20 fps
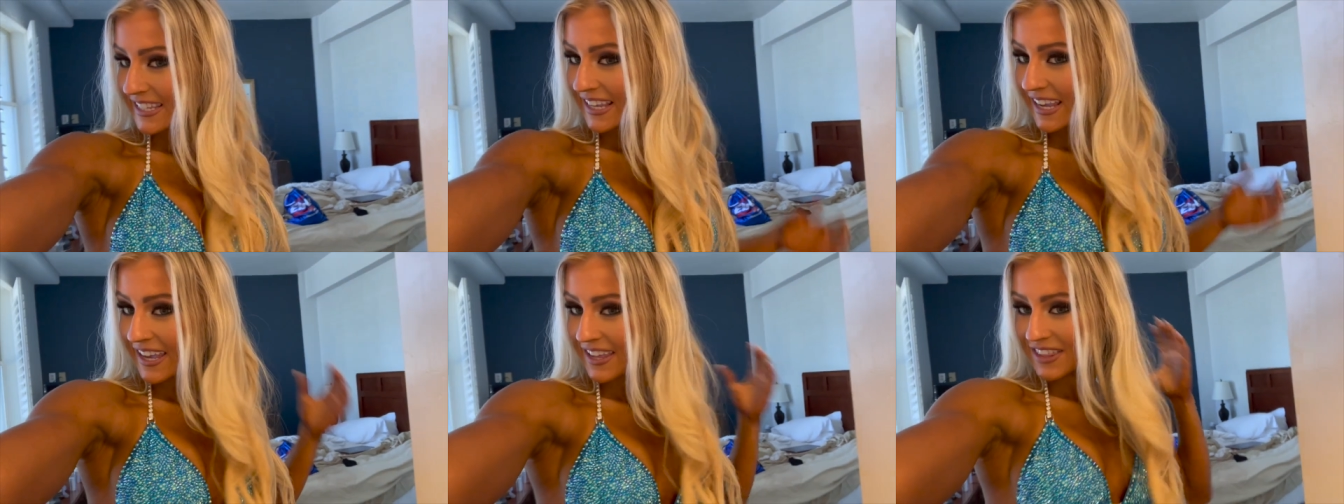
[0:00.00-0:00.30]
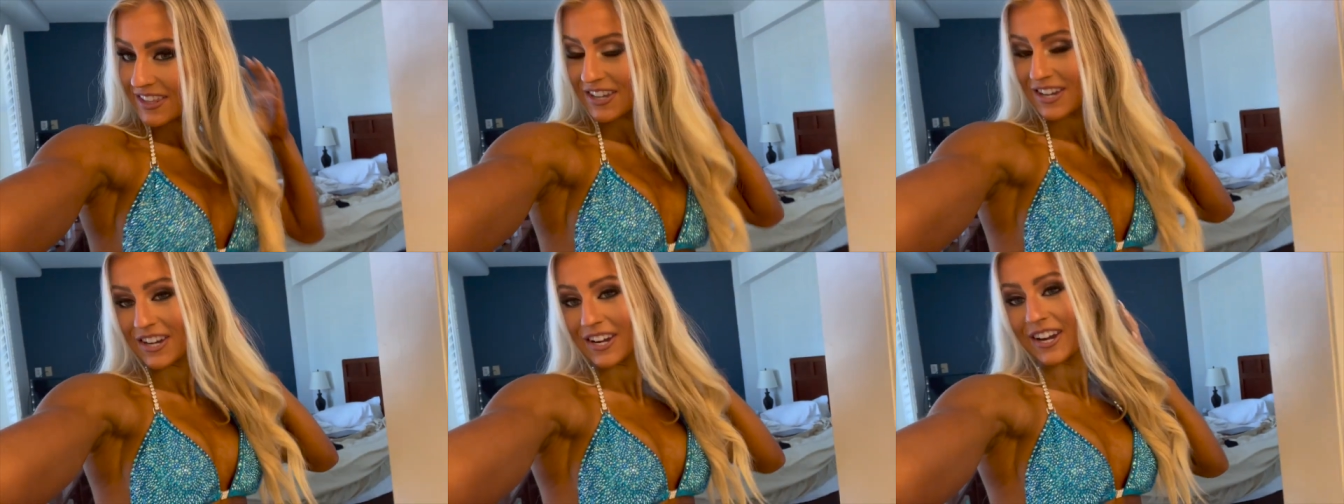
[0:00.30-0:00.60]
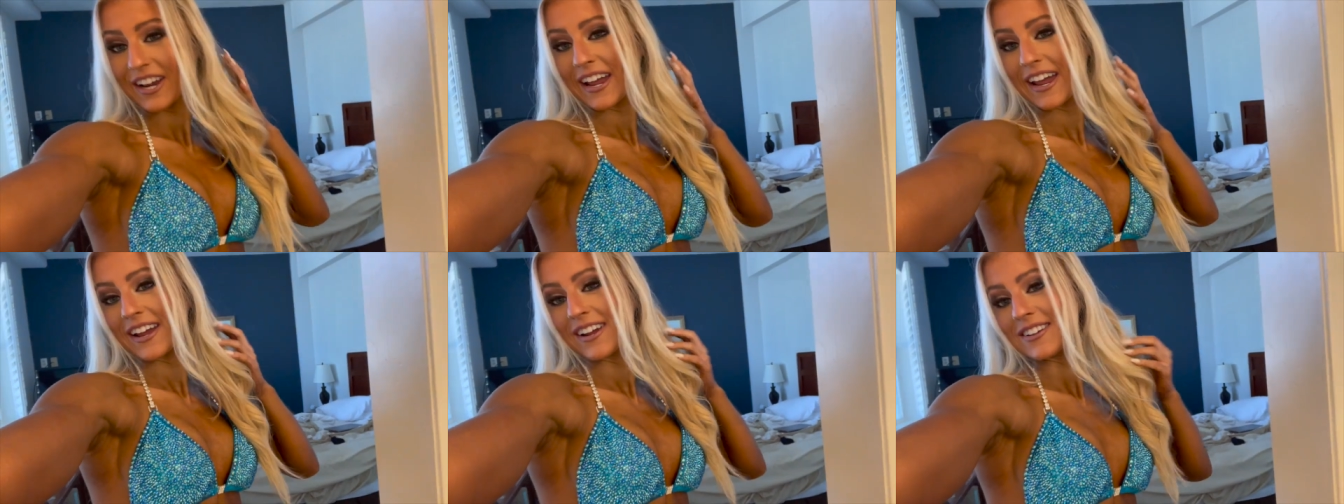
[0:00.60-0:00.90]
so
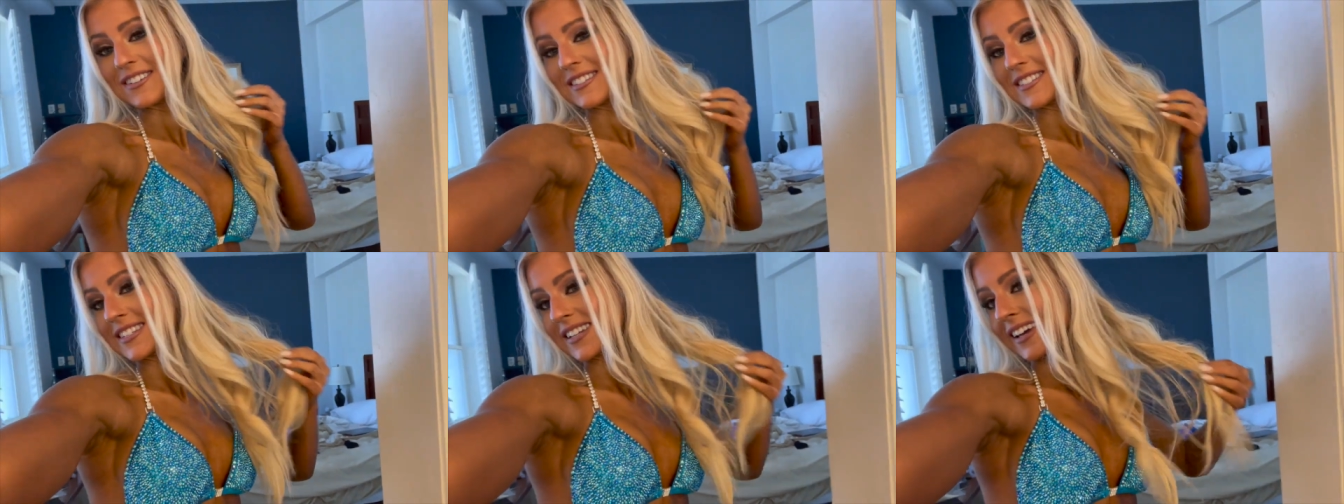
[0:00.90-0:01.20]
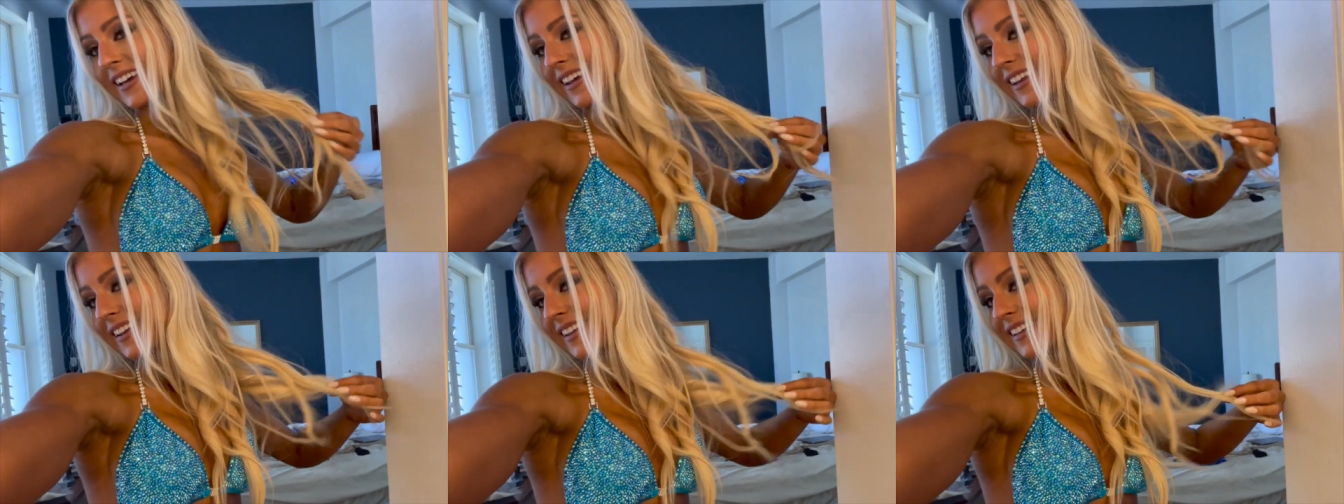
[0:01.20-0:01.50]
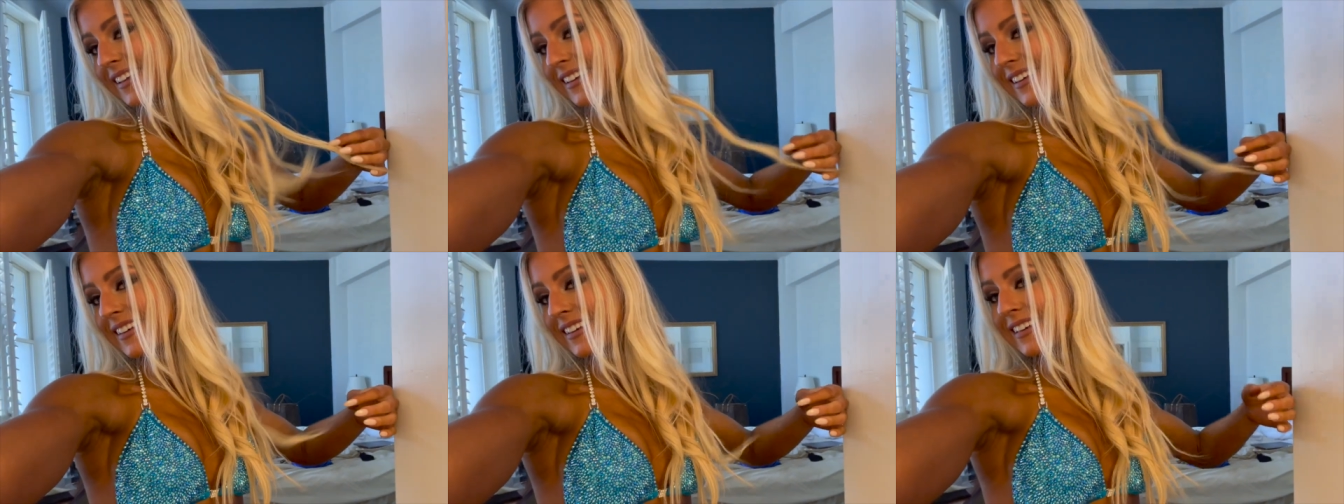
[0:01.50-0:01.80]
everything was really
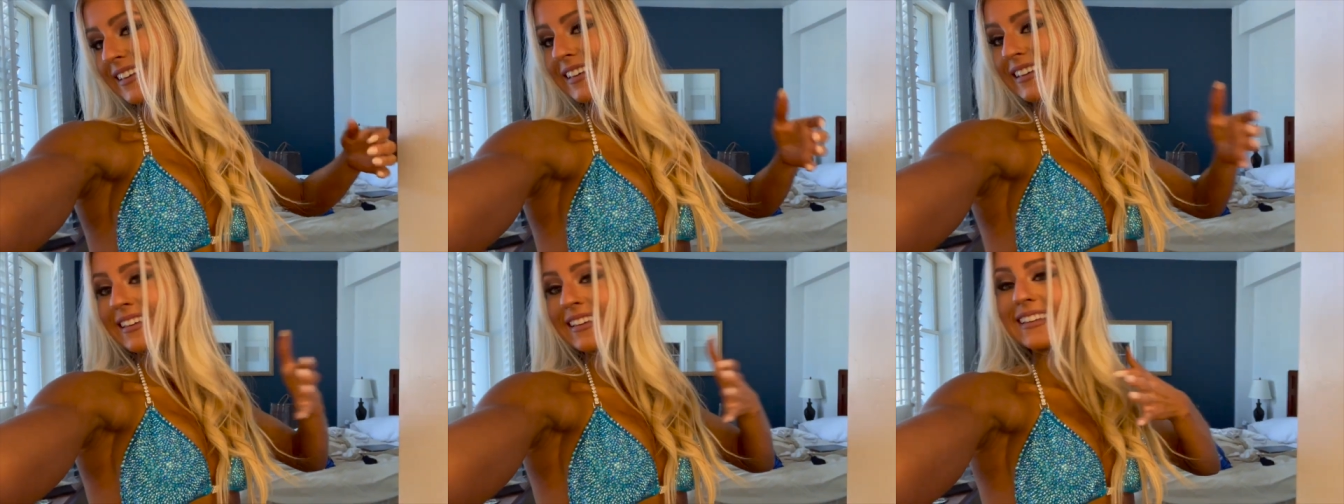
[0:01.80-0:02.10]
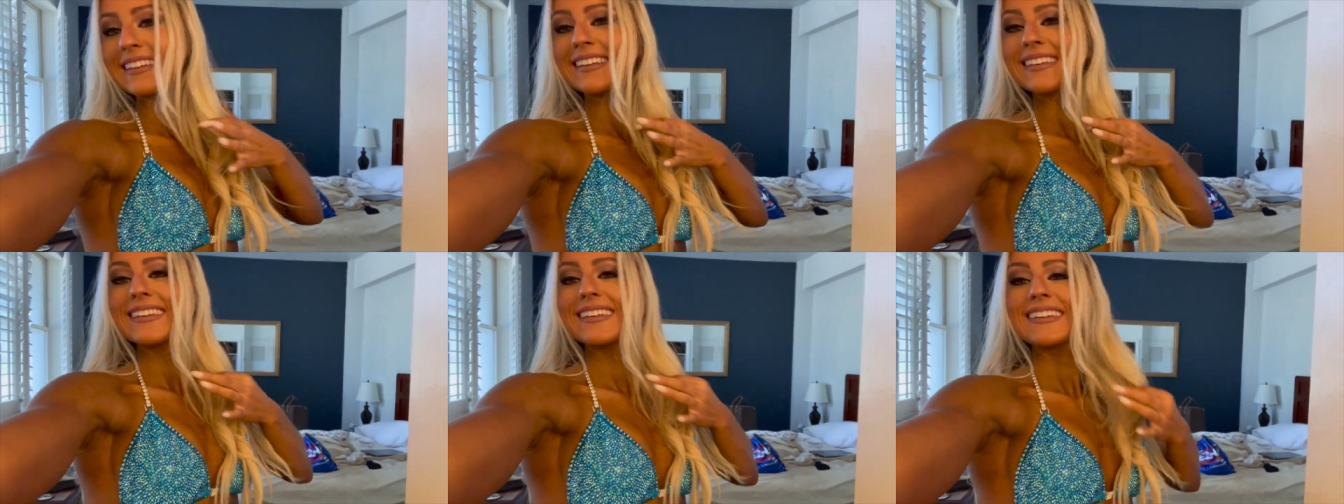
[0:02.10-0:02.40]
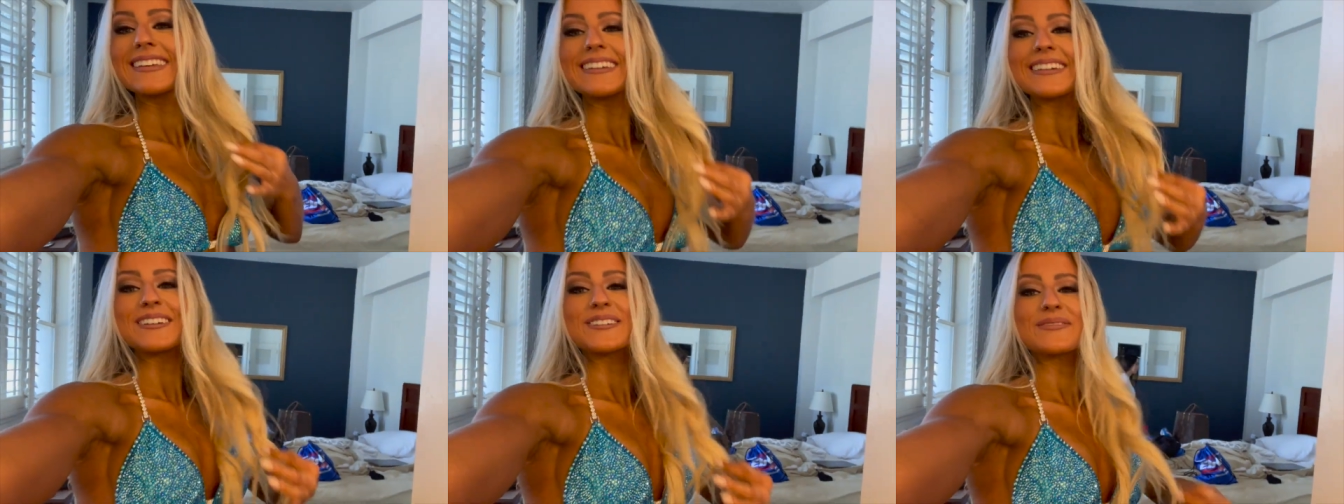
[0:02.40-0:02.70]
chill. I wasn't
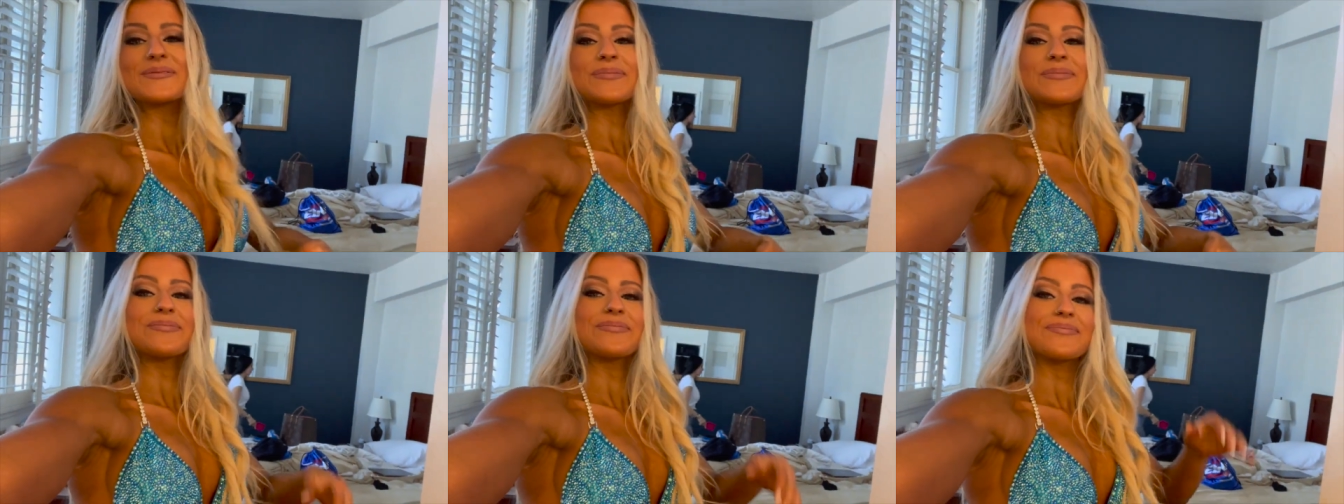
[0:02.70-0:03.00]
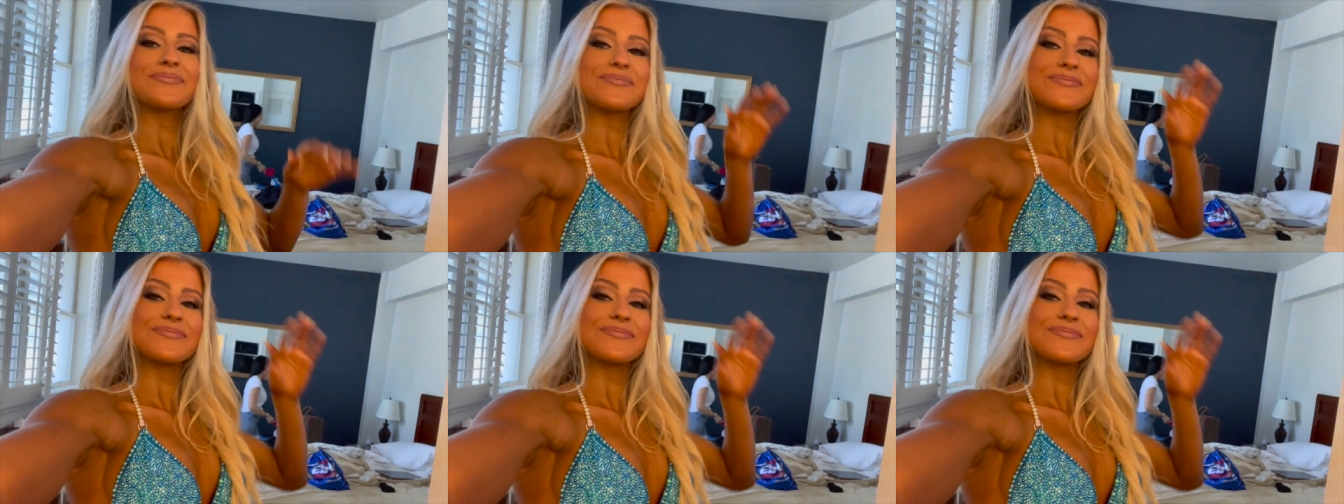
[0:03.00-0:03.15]
nervous at all.